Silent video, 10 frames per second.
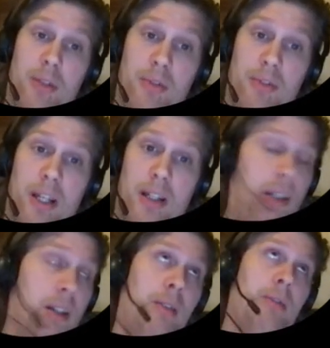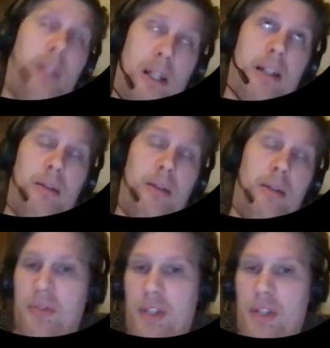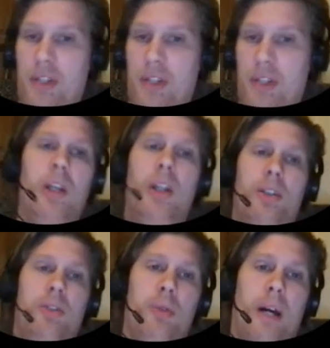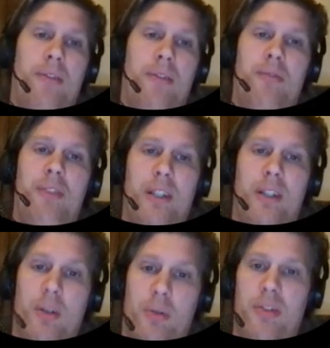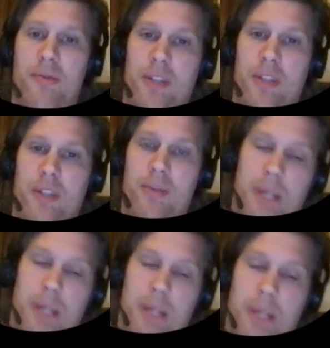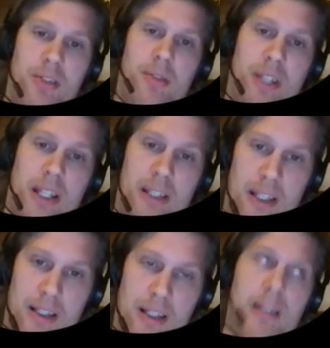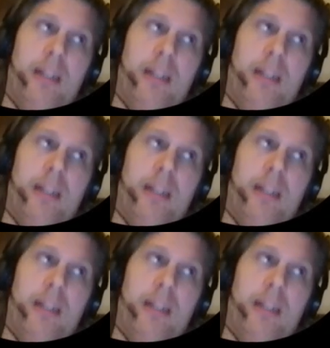of that. Downstream of that. So you have something that goes and fetch batches of that data,